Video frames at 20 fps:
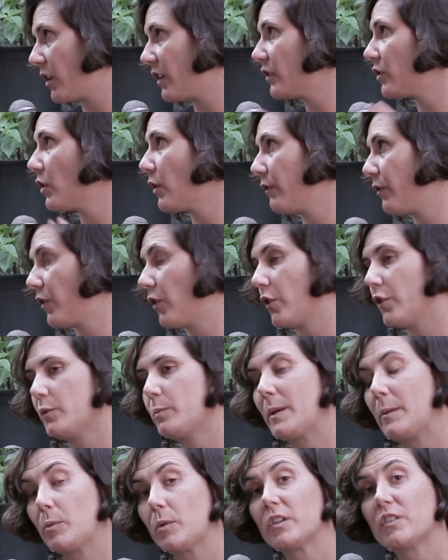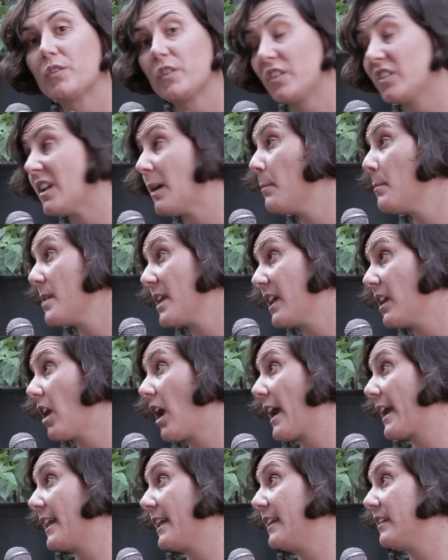It's not for those people. It's for somebody
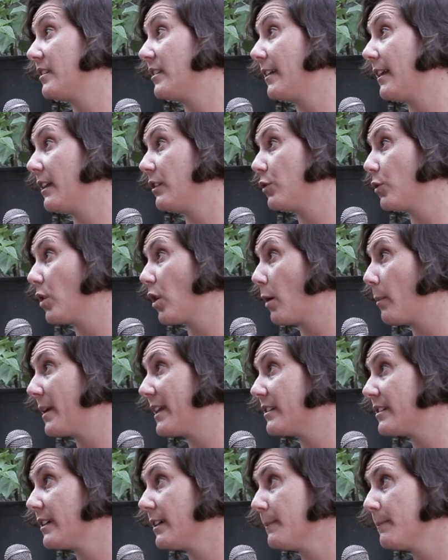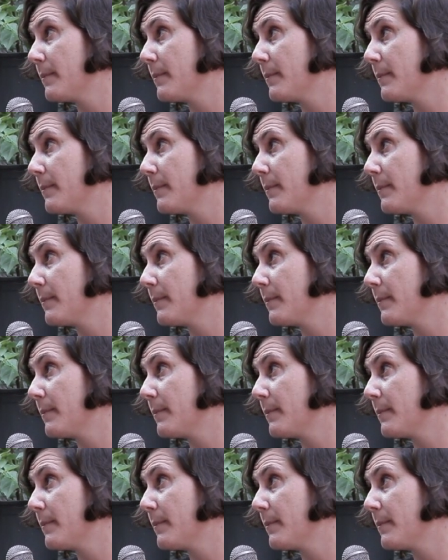like an incidental commenter.